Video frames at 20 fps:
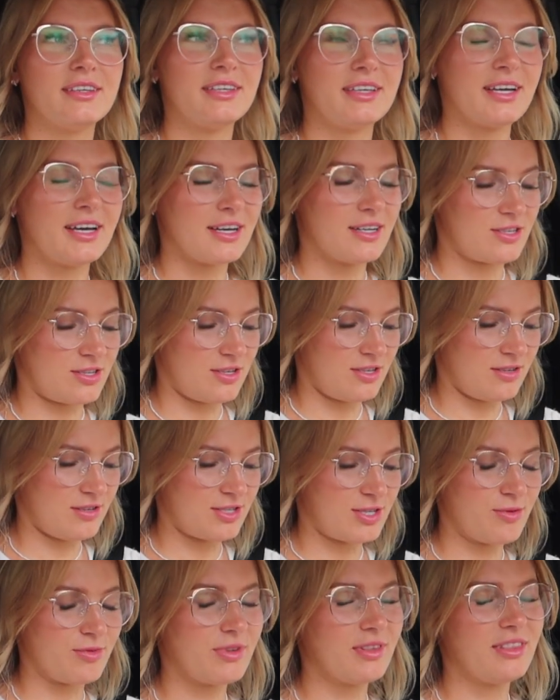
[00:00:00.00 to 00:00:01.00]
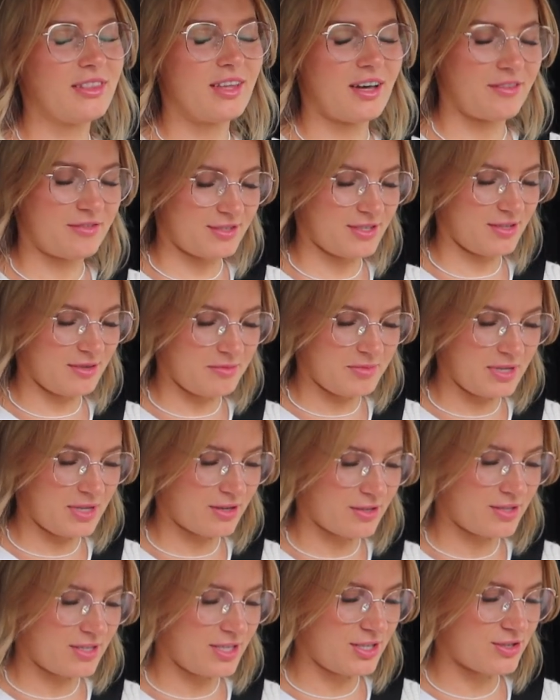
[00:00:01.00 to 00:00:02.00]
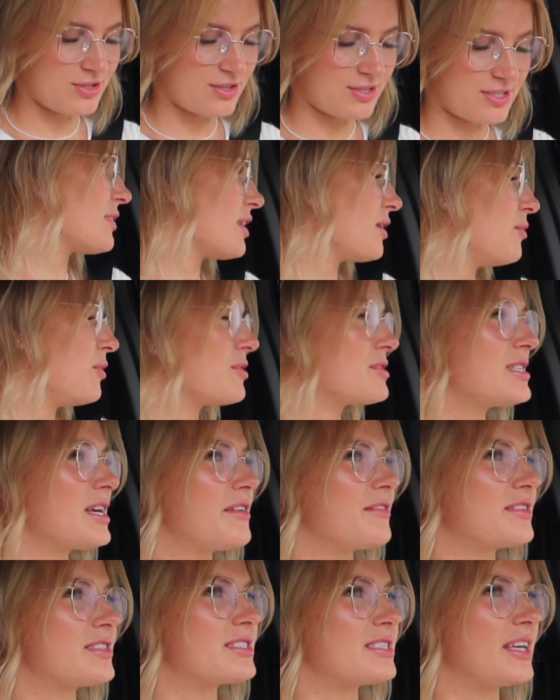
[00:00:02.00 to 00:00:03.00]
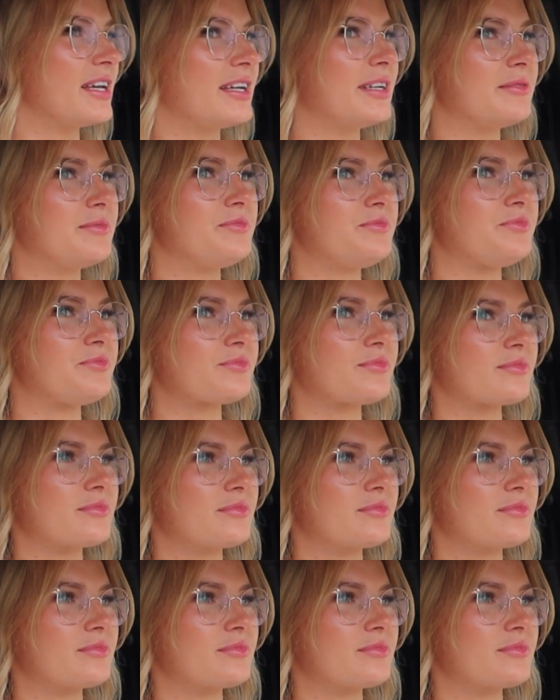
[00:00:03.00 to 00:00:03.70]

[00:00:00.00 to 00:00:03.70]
Yeah, she would love to meet her teachers. What was I even saying?